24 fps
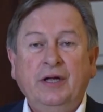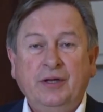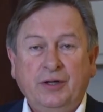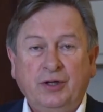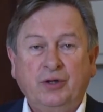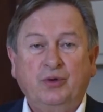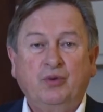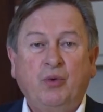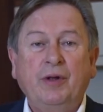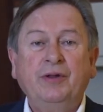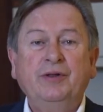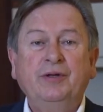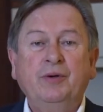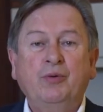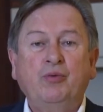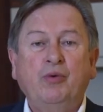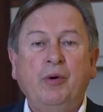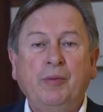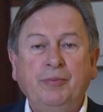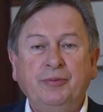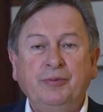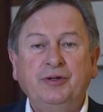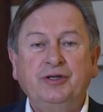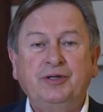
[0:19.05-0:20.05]
that won the
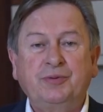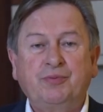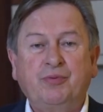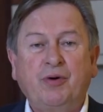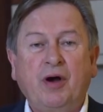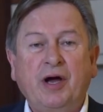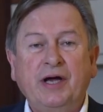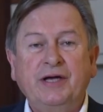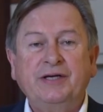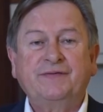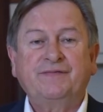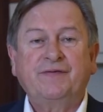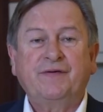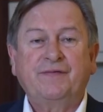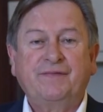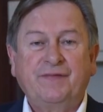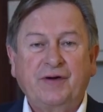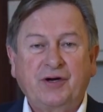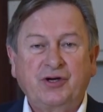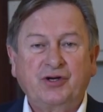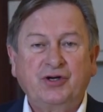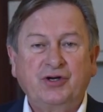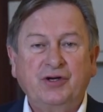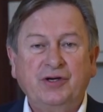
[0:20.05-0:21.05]
Women's Prize for
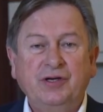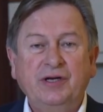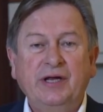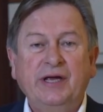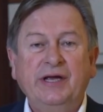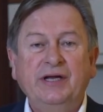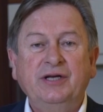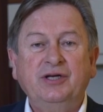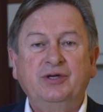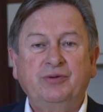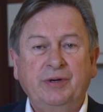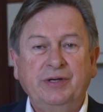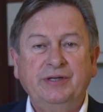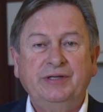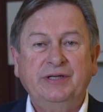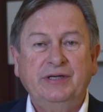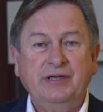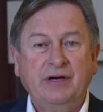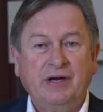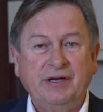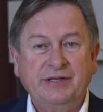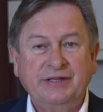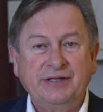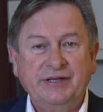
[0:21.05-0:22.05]
Fiction in
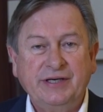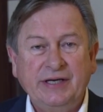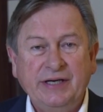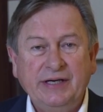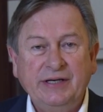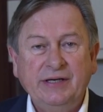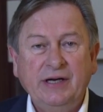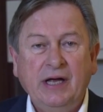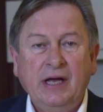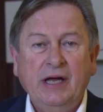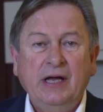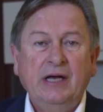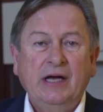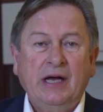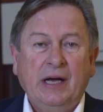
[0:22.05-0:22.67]
2019